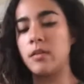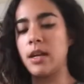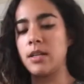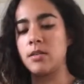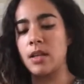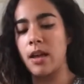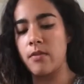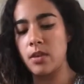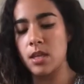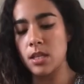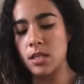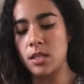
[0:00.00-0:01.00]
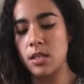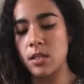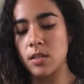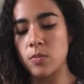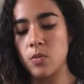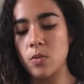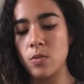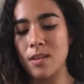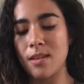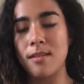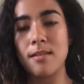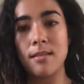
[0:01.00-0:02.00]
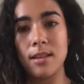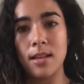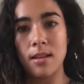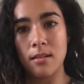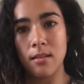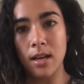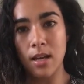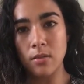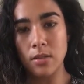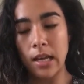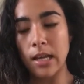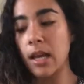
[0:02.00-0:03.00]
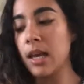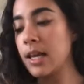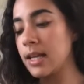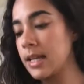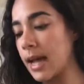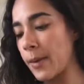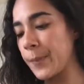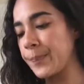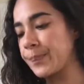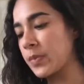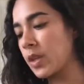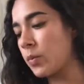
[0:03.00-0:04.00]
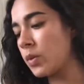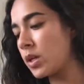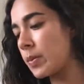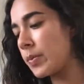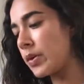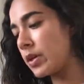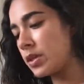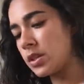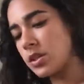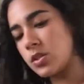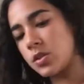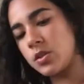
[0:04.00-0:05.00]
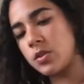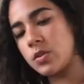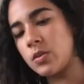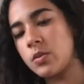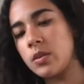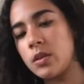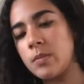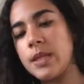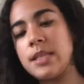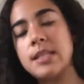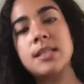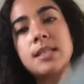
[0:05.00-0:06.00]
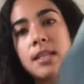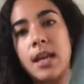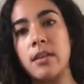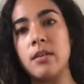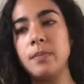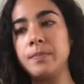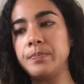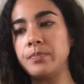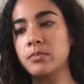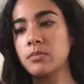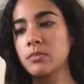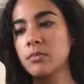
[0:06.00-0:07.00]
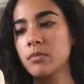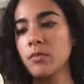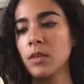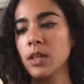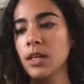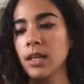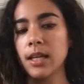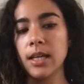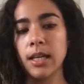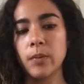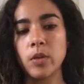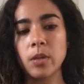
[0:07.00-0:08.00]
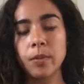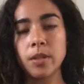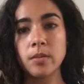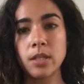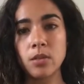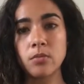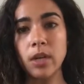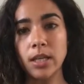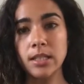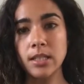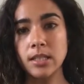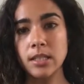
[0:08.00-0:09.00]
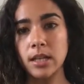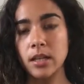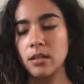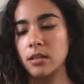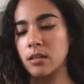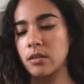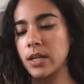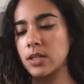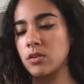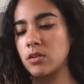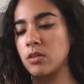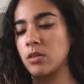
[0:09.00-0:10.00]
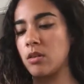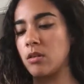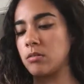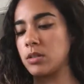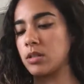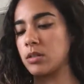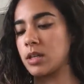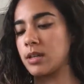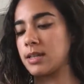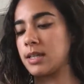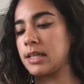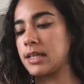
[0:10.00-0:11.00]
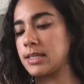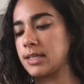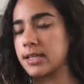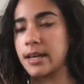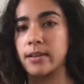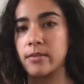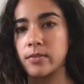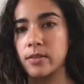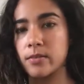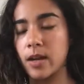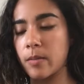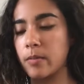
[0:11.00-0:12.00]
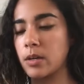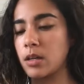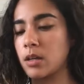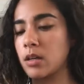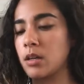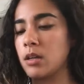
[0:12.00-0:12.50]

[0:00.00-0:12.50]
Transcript: Okay, so that everything is smooth and clean on the outside. Now, we're gonna put the two pieces together, and we're gonna put them together right sides together. Okay, so you're only looking at the inside of the fabric